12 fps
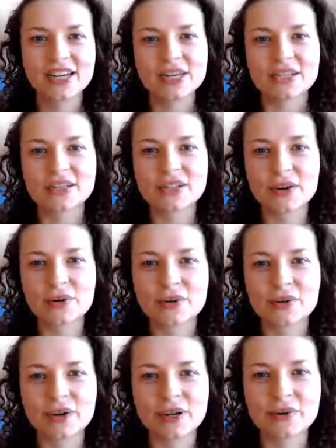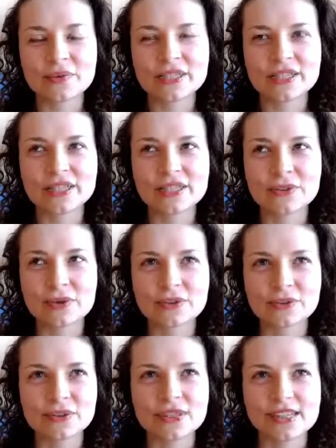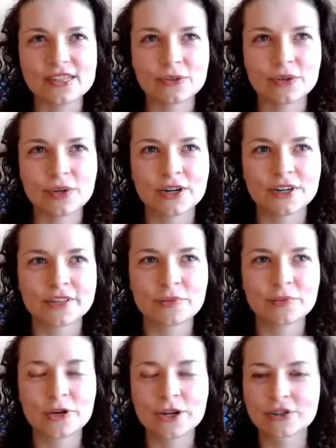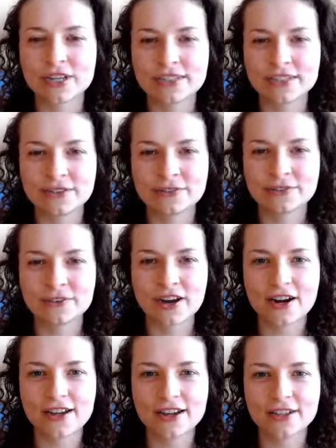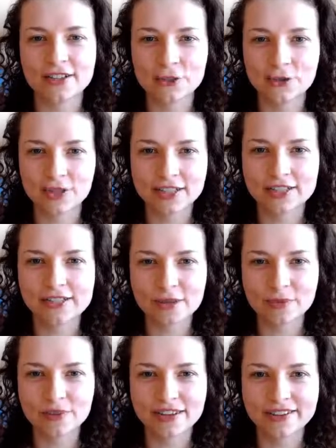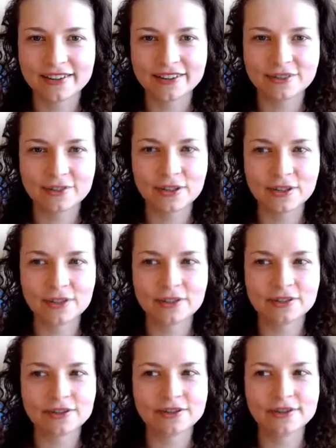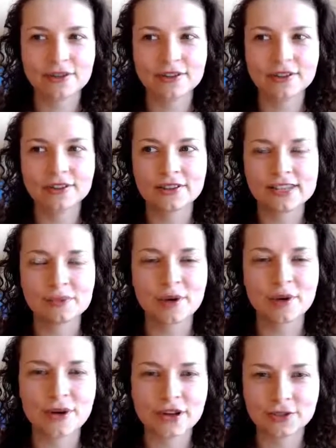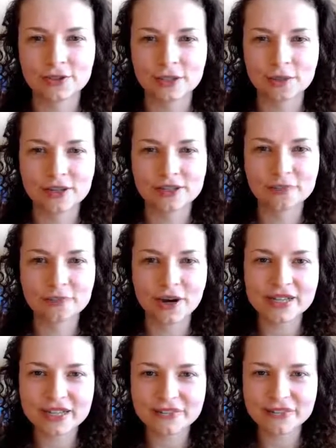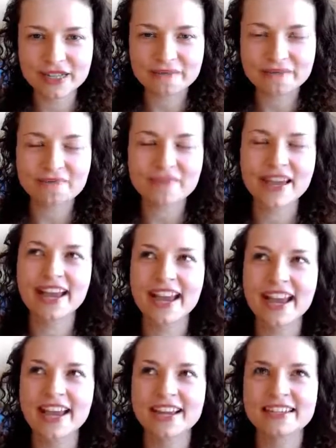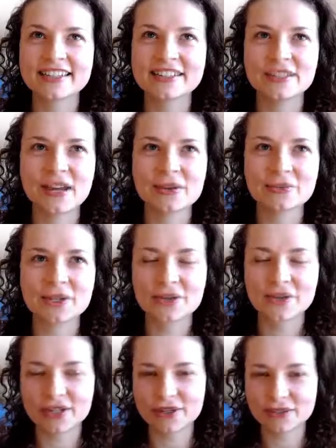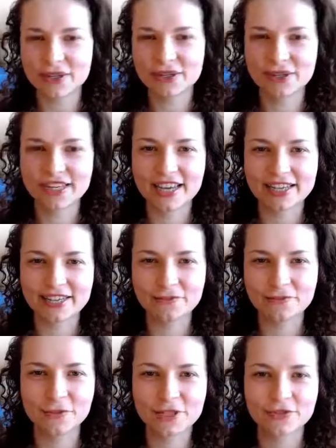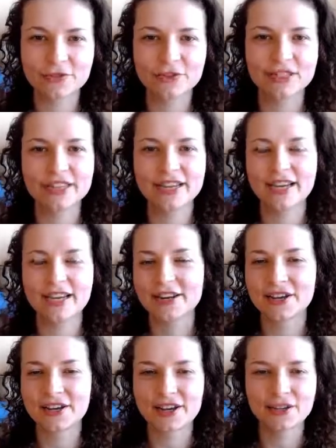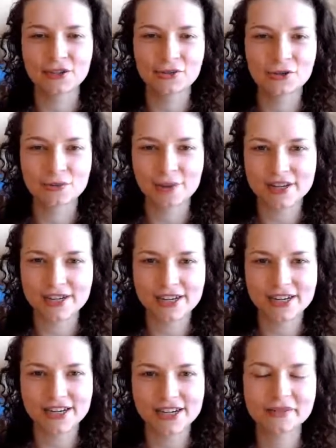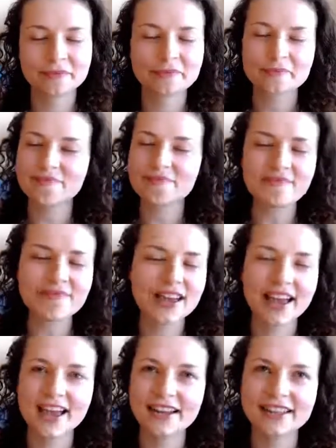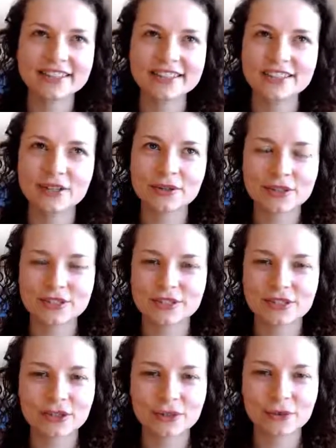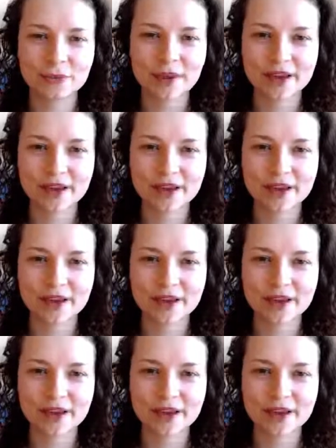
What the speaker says: So it was just one of those things where the more aggressive I treated something, the less my body responded positively. And then we tried to irrigate it forcefully, and it got a huge black eye. And it was just a whole